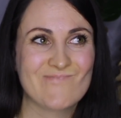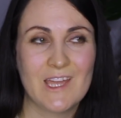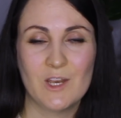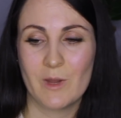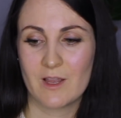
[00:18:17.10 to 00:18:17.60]

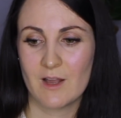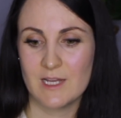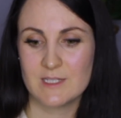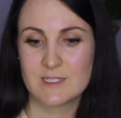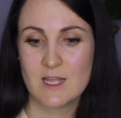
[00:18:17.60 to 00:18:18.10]
anyway,
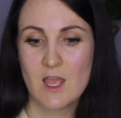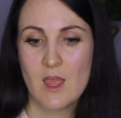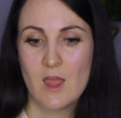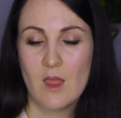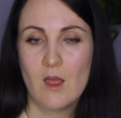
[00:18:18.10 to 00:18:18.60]
guys,
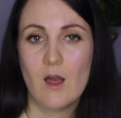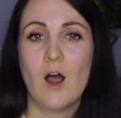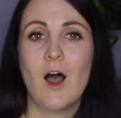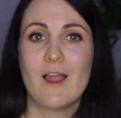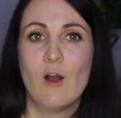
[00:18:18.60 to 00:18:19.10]

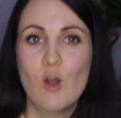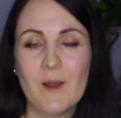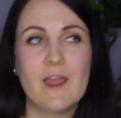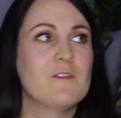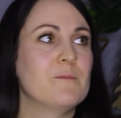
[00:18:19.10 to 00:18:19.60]
I hope
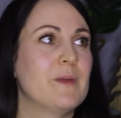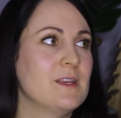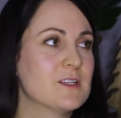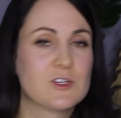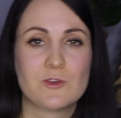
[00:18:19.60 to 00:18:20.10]
I haven't
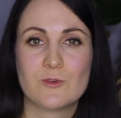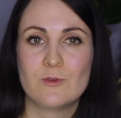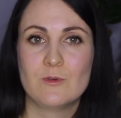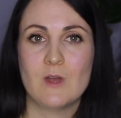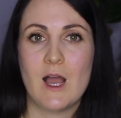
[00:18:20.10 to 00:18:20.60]
been
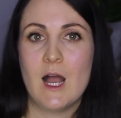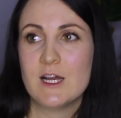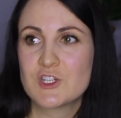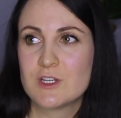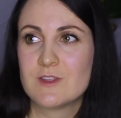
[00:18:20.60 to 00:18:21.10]
too
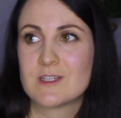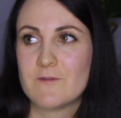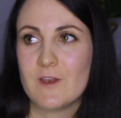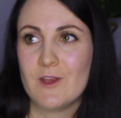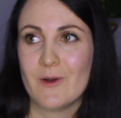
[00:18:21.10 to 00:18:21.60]
harsh in this
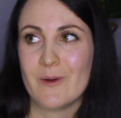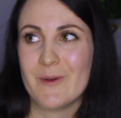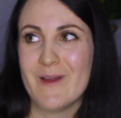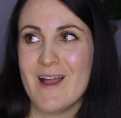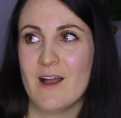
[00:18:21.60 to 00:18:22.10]

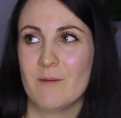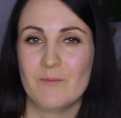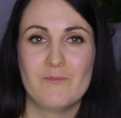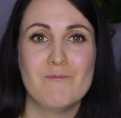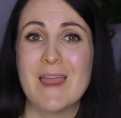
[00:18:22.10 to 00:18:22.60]
video.
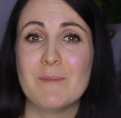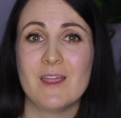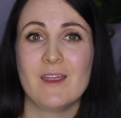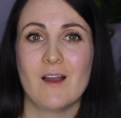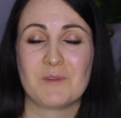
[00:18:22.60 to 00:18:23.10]

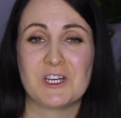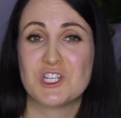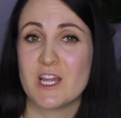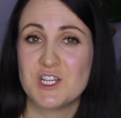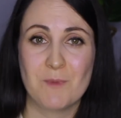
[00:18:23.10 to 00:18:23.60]
Maybe I'm going
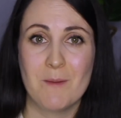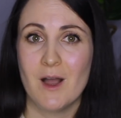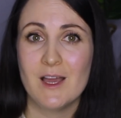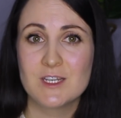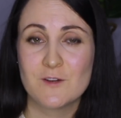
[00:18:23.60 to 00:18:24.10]
to change my
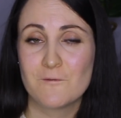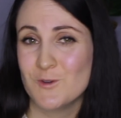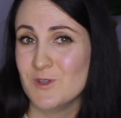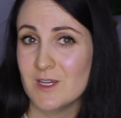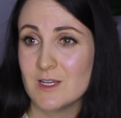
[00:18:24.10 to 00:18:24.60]
mind in a
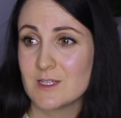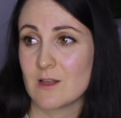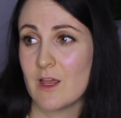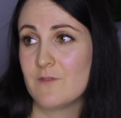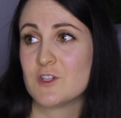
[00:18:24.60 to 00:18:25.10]
few years.
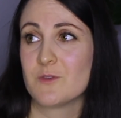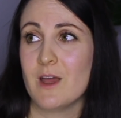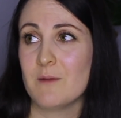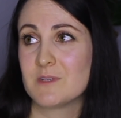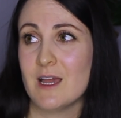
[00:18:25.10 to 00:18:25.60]
I'll have to do an
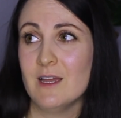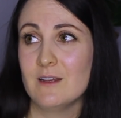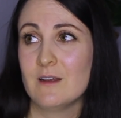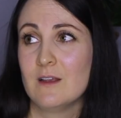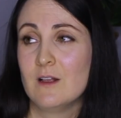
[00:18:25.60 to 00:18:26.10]
update